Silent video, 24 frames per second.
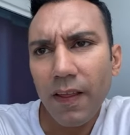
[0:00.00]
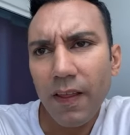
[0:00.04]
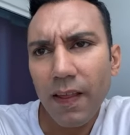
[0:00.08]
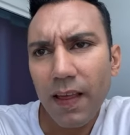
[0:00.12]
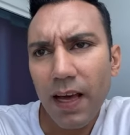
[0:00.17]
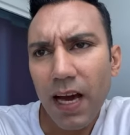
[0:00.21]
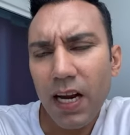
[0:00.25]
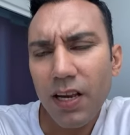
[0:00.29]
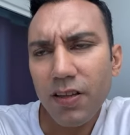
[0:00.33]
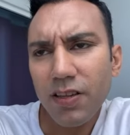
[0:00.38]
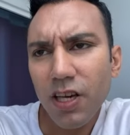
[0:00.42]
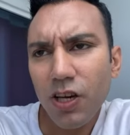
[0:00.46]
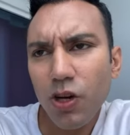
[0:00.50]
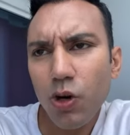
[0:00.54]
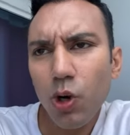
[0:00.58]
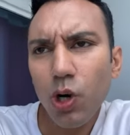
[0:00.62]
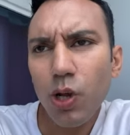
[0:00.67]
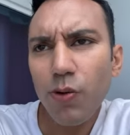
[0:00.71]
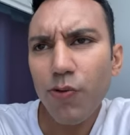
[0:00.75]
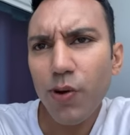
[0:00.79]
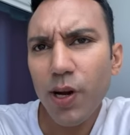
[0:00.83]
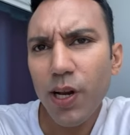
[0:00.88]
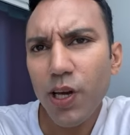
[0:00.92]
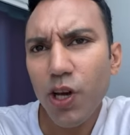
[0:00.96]
And it's like all
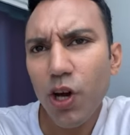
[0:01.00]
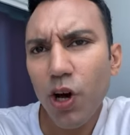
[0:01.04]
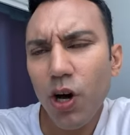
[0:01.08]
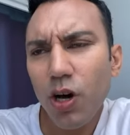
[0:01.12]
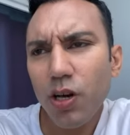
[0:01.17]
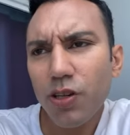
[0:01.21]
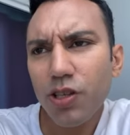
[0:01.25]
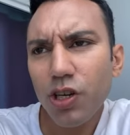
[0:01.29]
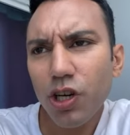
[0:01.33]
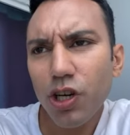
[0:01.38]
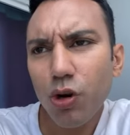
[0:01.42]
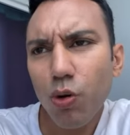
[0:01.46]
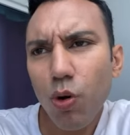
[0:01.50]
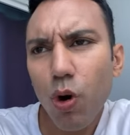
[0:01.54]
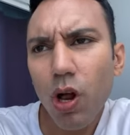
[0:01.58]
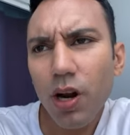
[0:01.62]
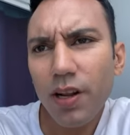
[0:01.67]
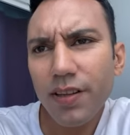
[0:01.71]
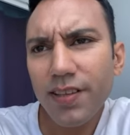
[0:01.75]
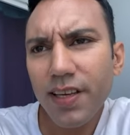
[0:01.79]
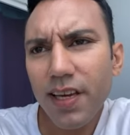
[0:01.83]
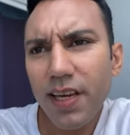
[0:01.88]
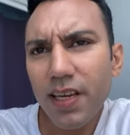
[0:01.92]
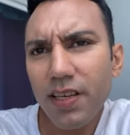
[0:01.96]
you've really got is your
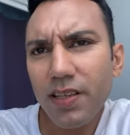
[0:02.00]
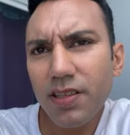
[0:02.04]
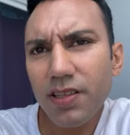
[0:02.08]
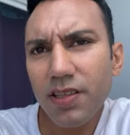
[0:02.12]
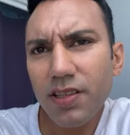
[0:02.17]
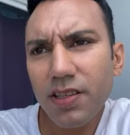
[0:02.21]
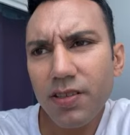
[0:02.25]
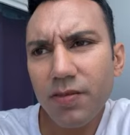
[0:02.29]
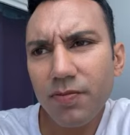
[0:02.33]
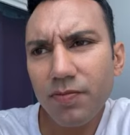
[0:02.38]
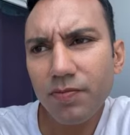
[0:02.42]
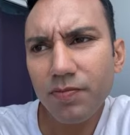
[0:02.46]
qualities.